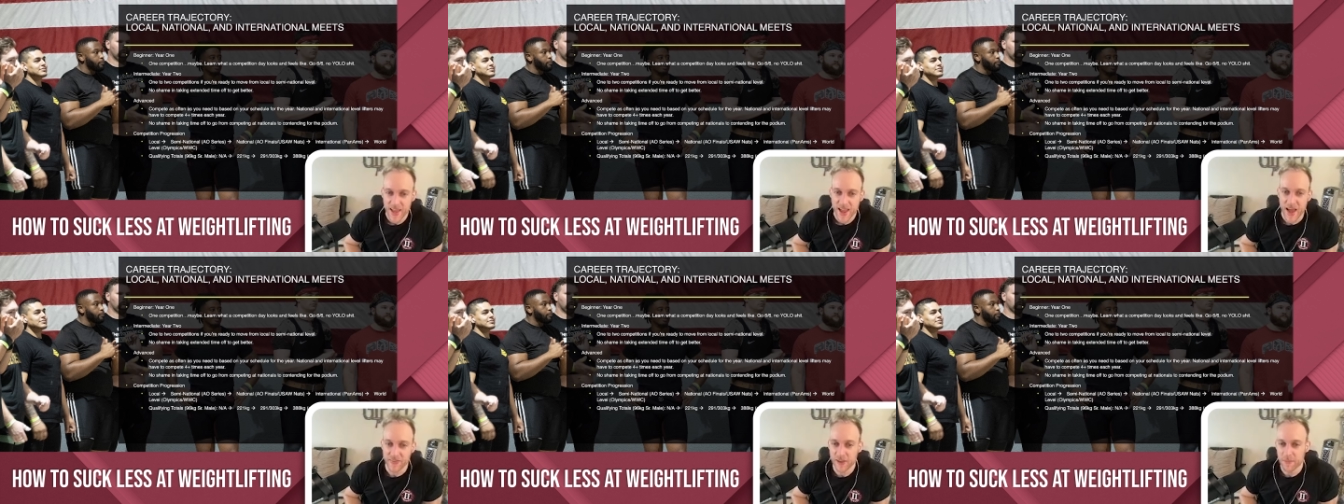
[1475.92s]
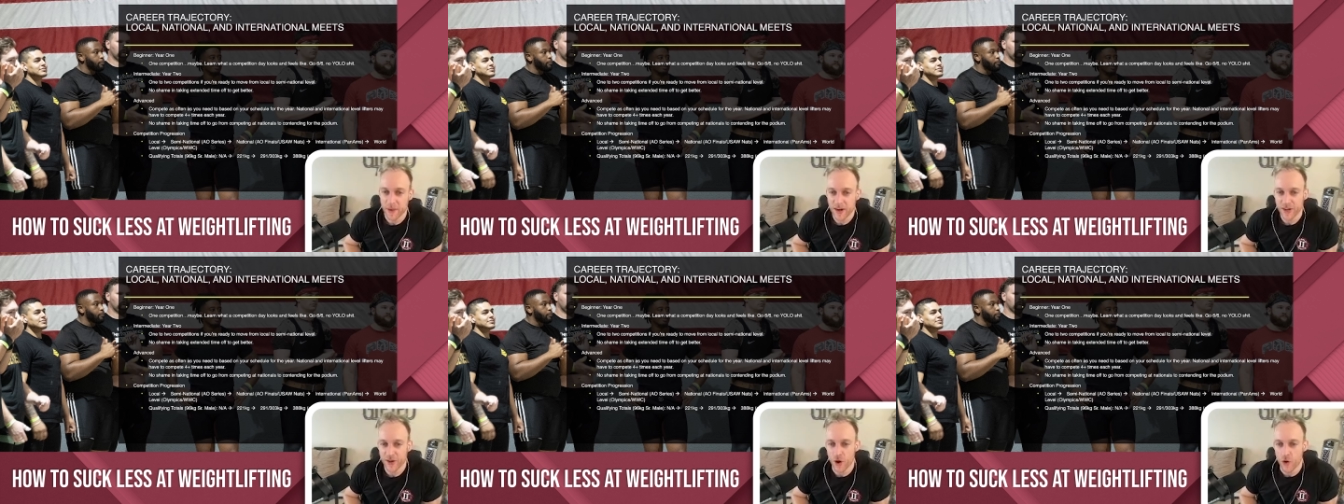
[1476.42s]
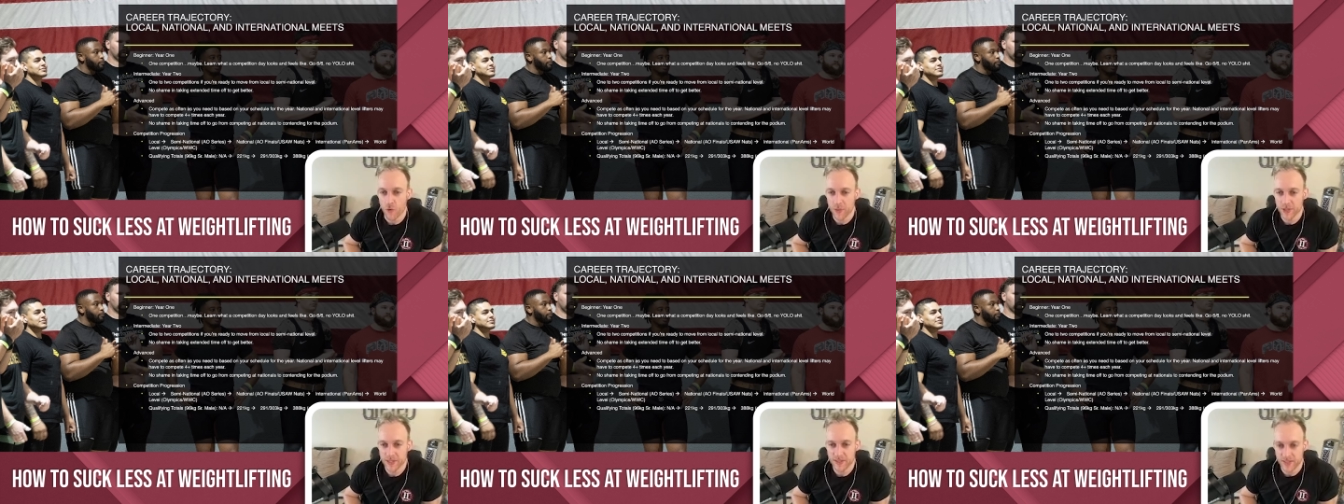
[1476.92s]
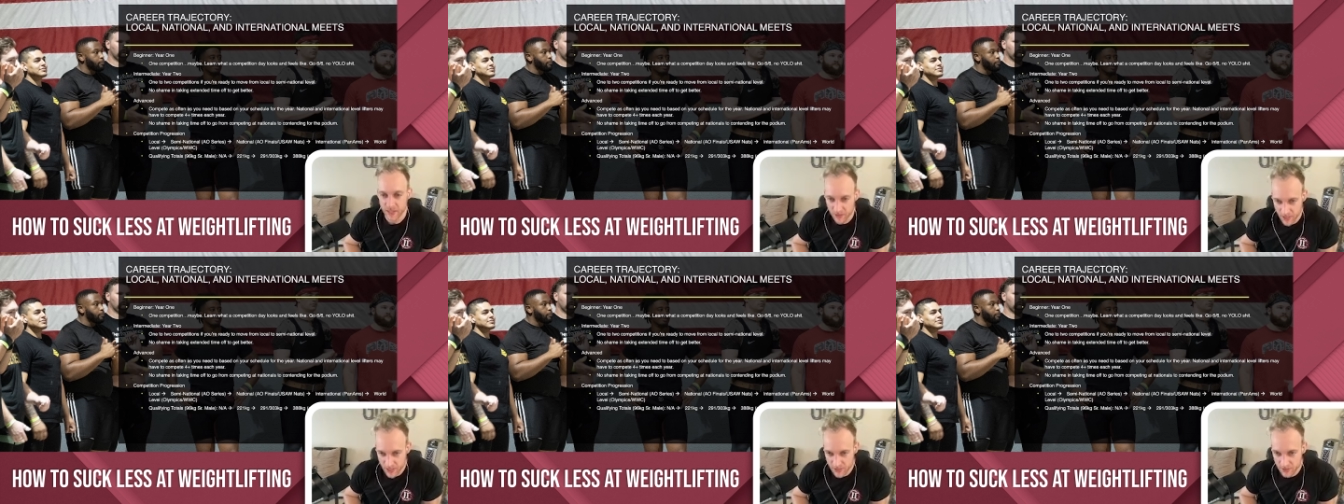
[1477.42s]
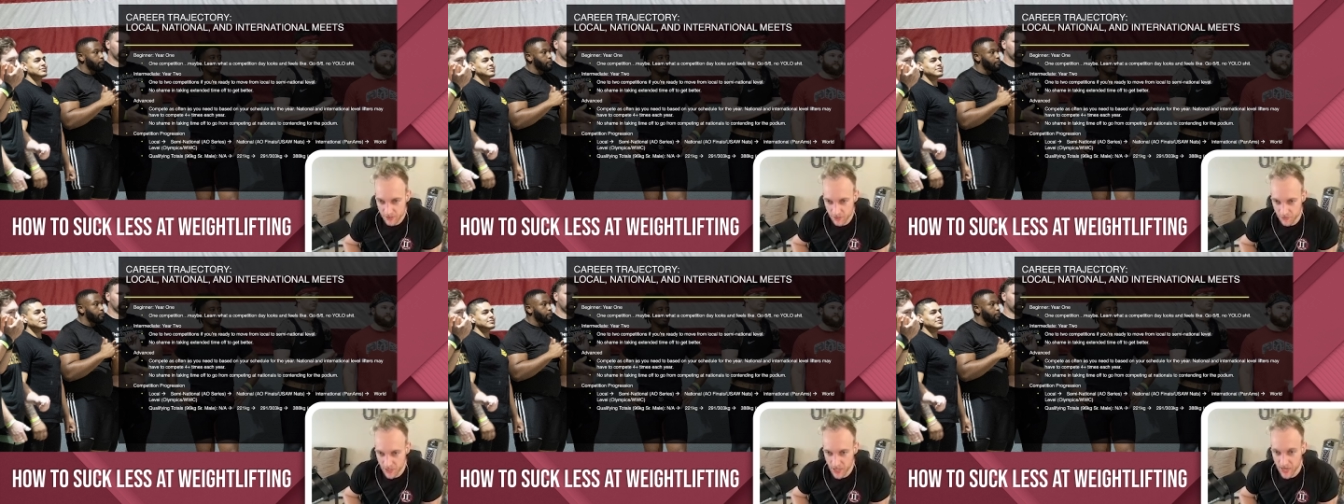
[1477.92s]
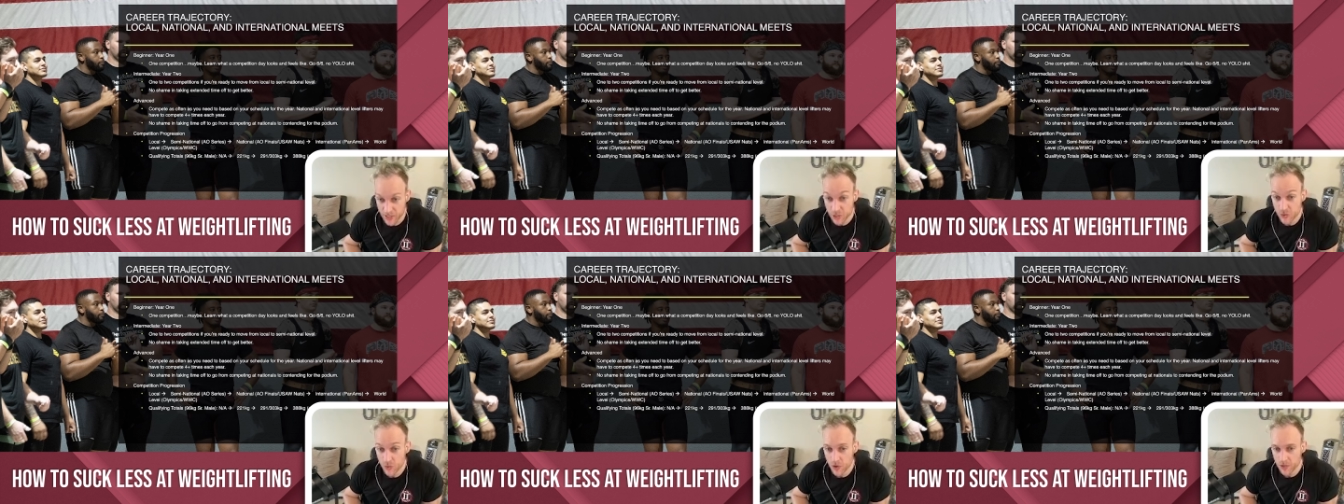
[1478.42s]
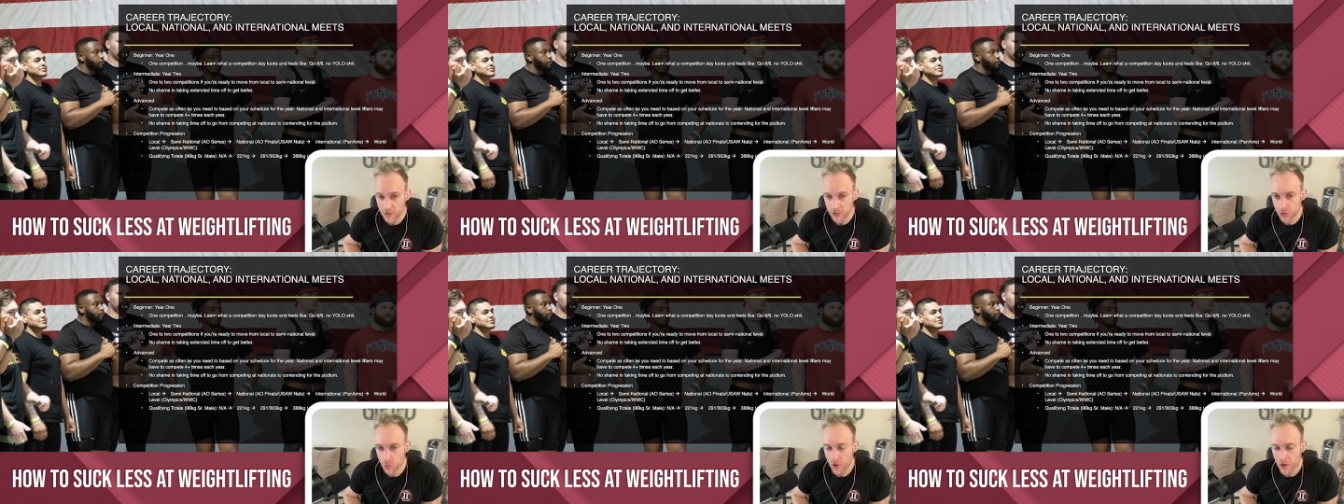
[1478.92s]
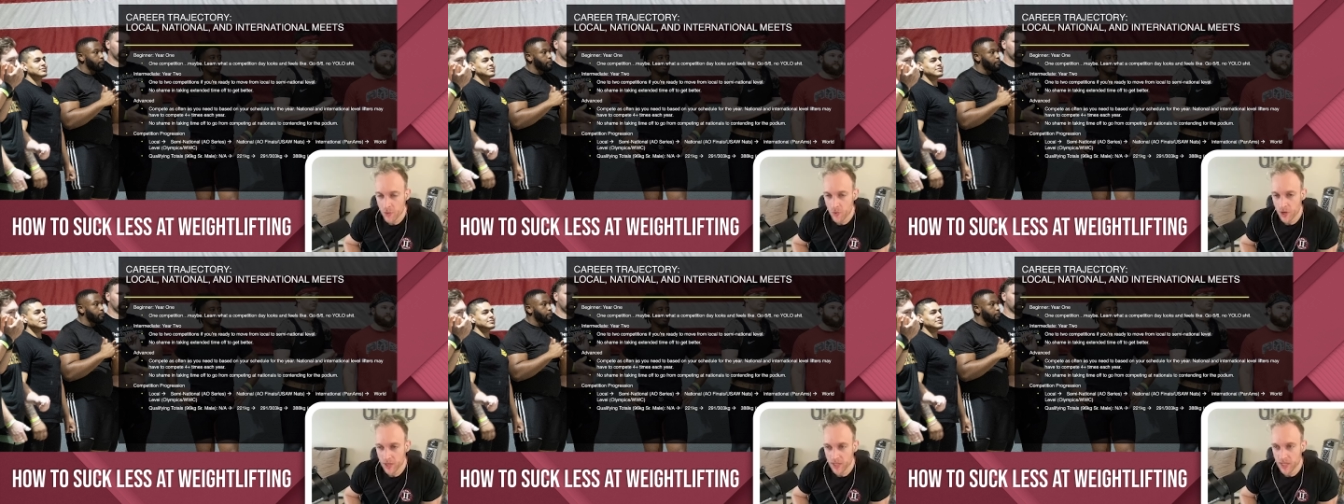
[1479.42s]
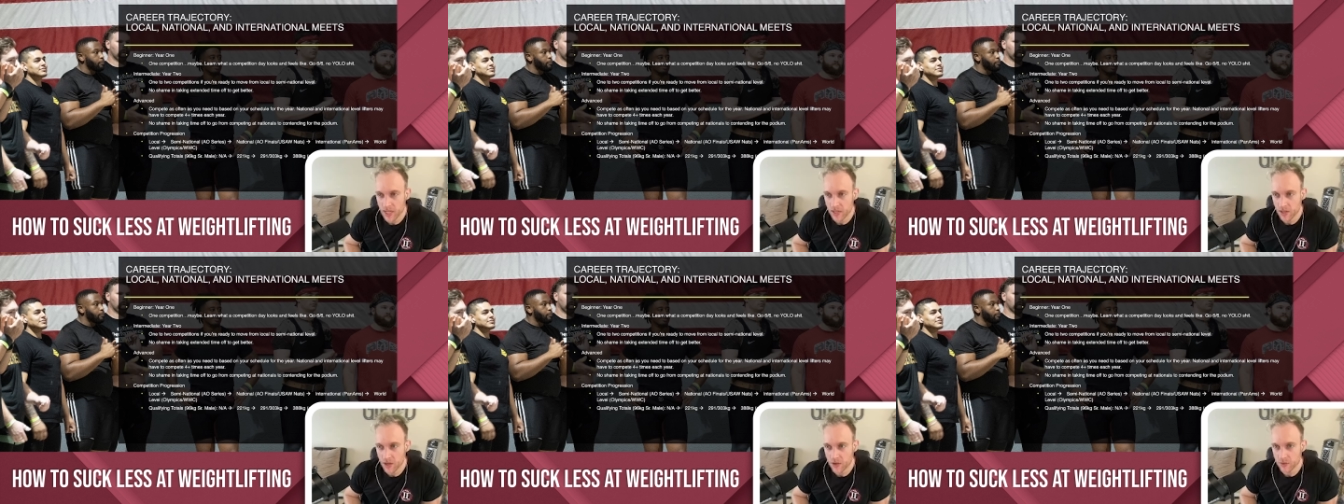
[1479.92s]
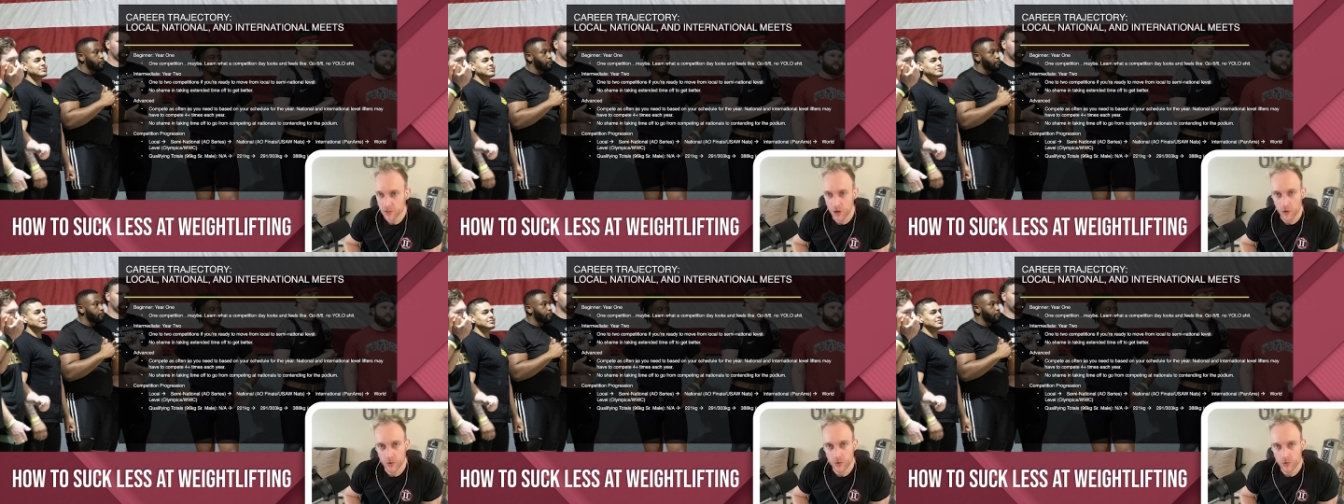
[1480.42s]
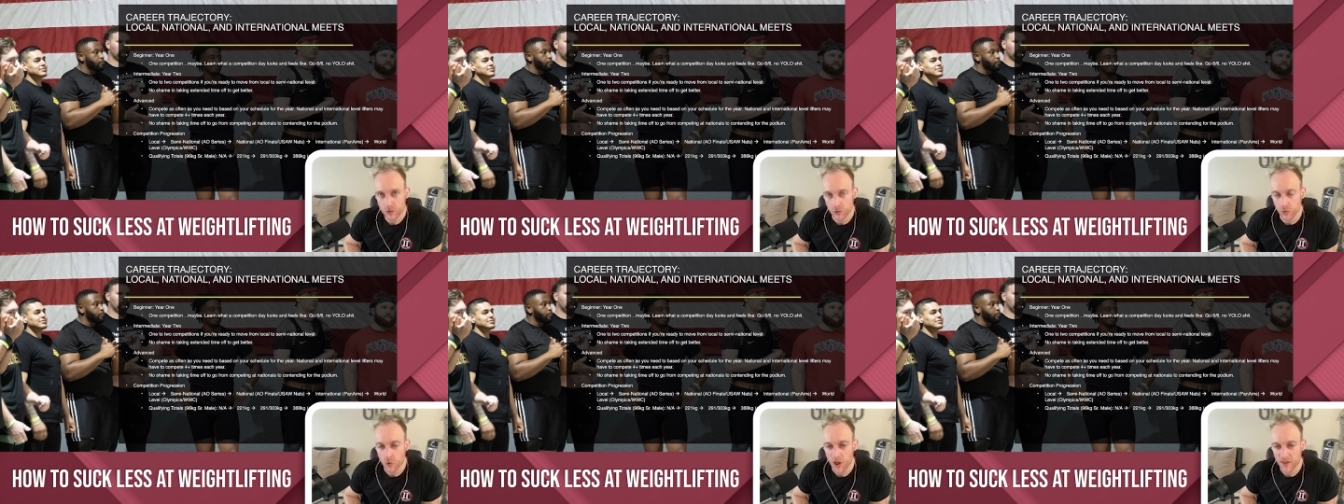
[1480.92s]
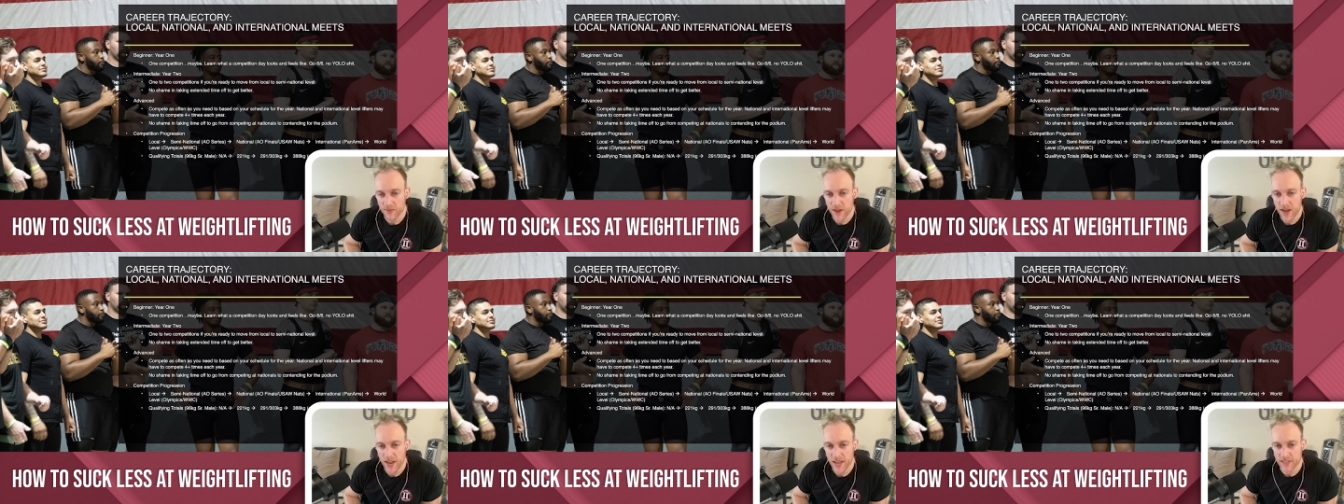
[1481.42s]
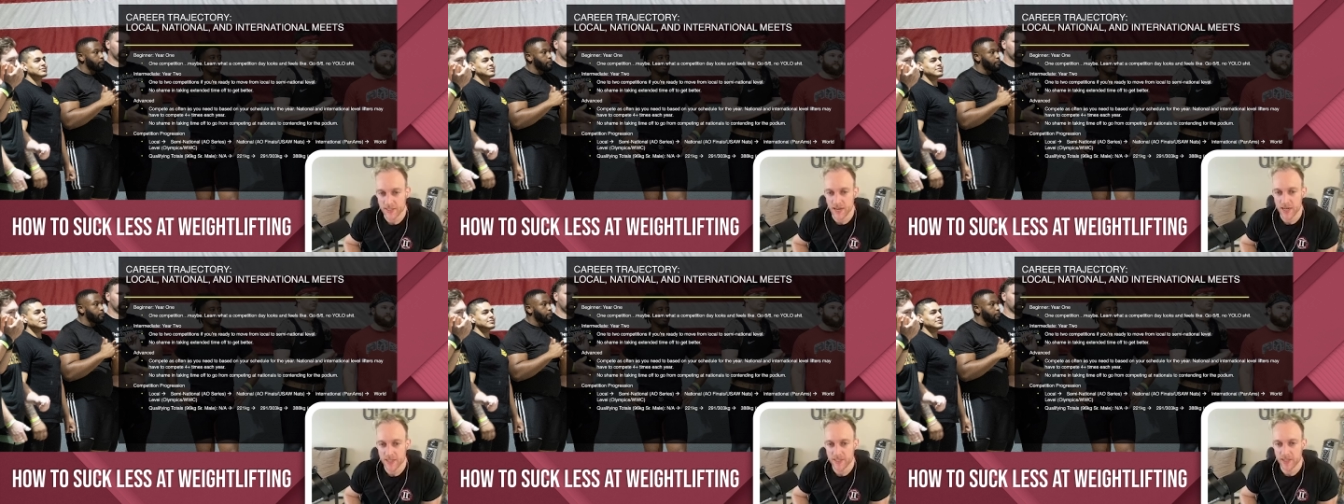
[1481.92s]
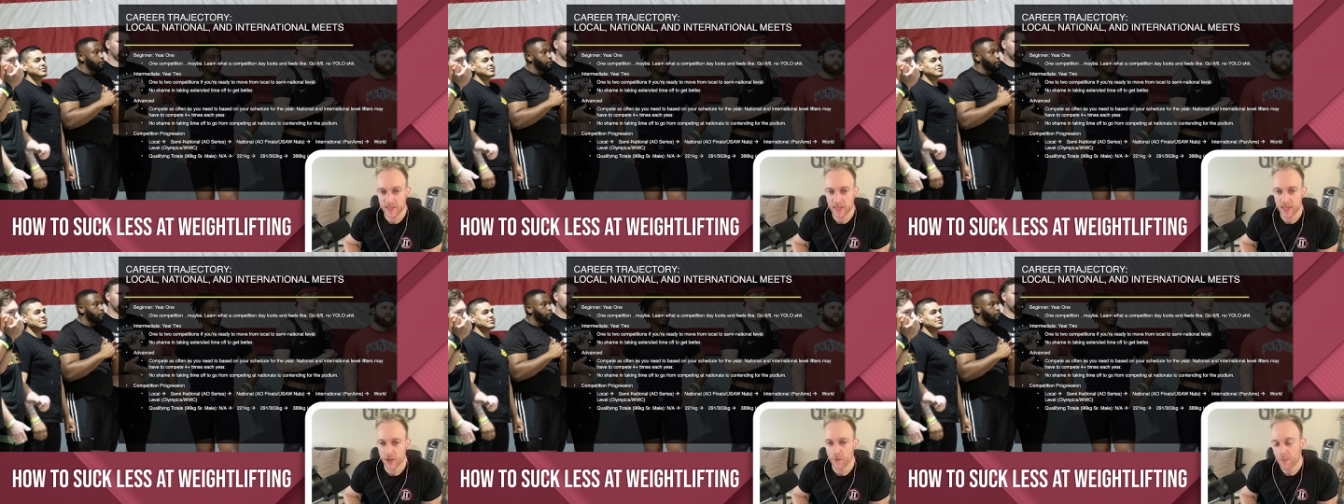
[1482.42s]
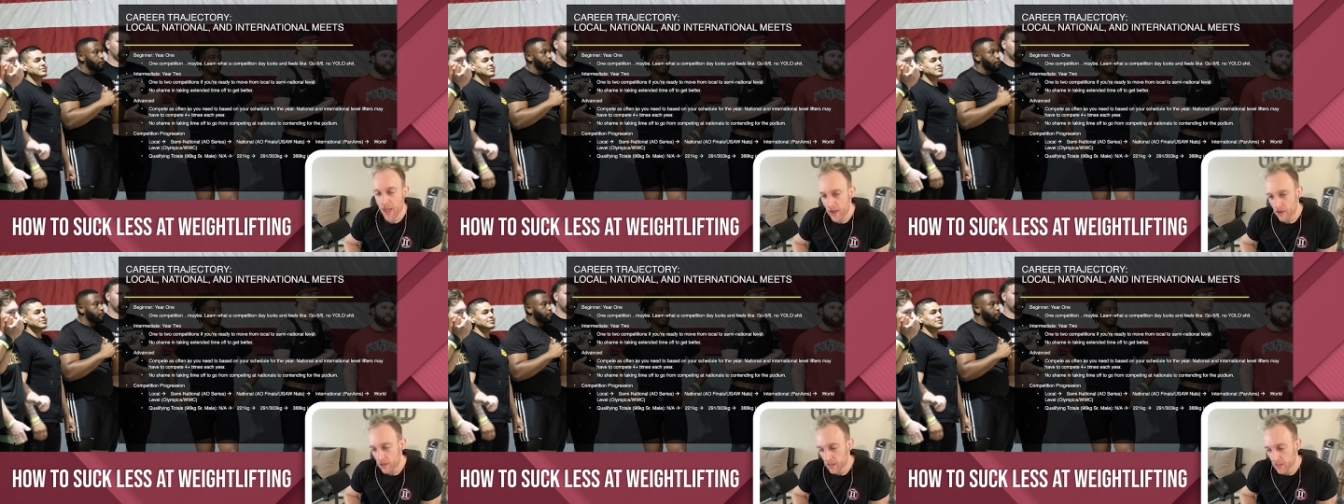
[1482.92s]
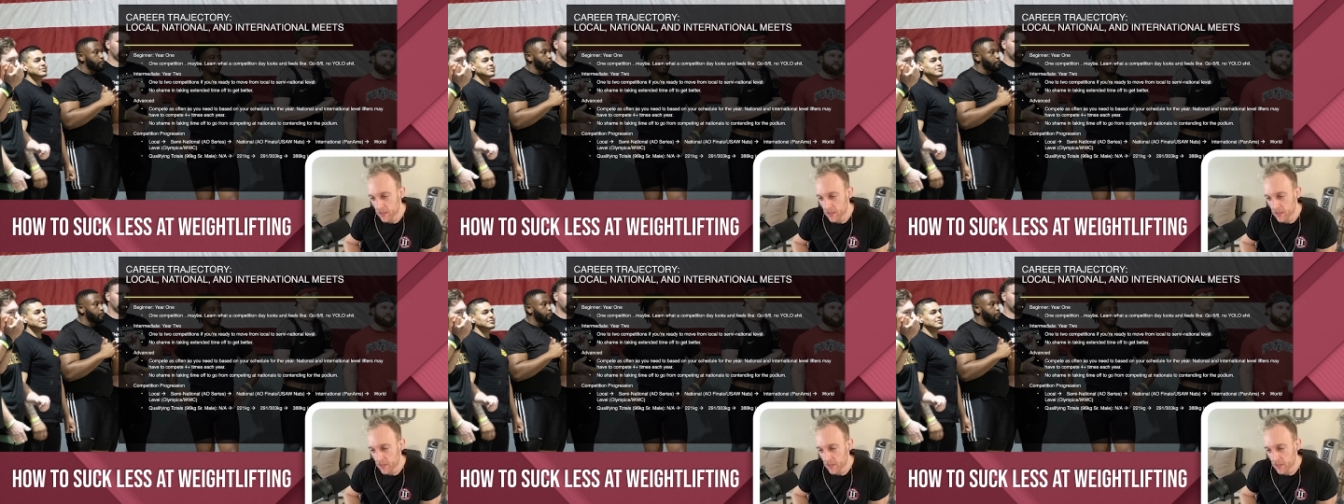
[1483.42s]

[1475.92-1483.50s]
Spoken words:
At the American Open Series, you need a 221 kilo total to qualify as a 96 kilo male